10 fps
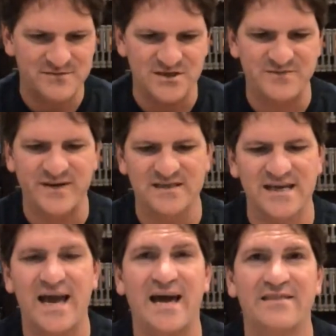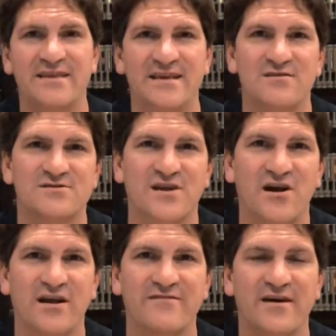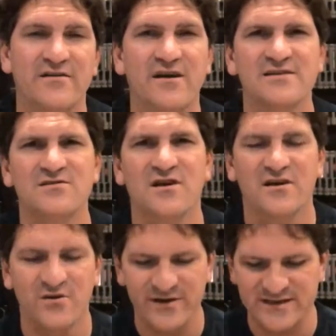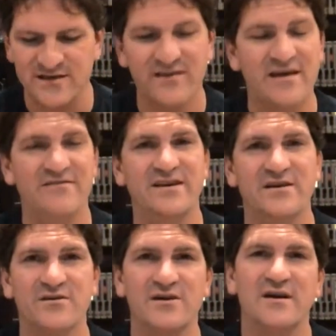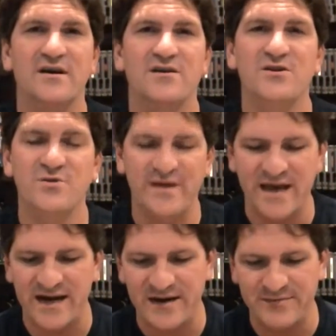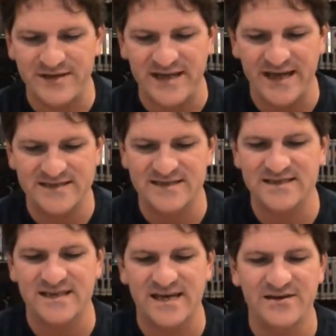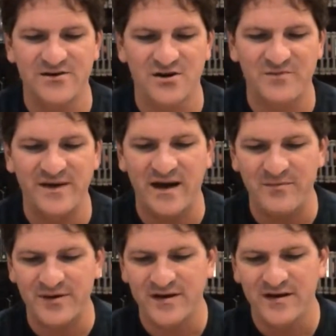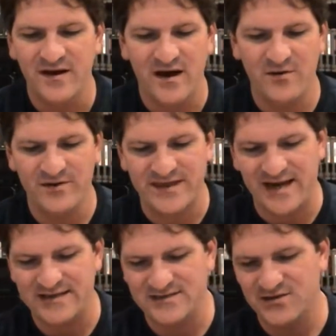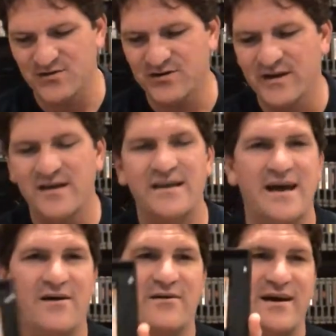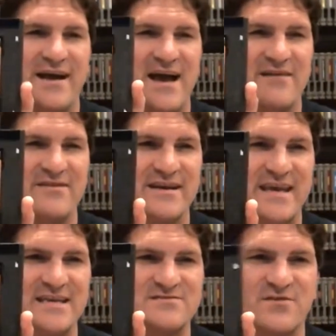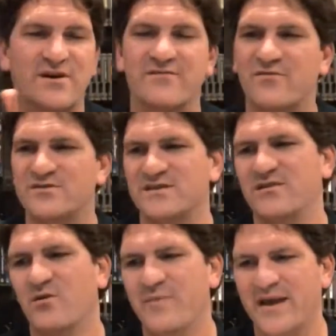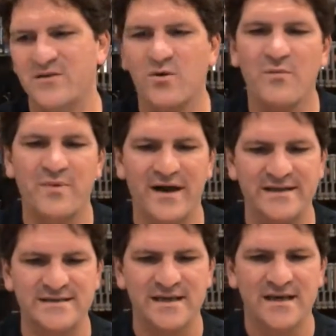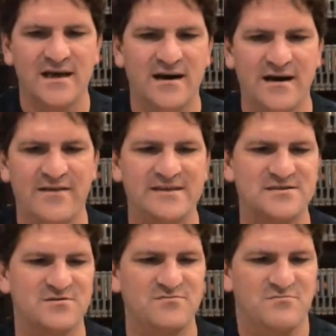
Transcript: just because I had the loose card I found not too long ago. He saw that video, knew he had an empty case, and decided to hook me up with that. So now I have a case for it. Unfortunately no manual, but that's,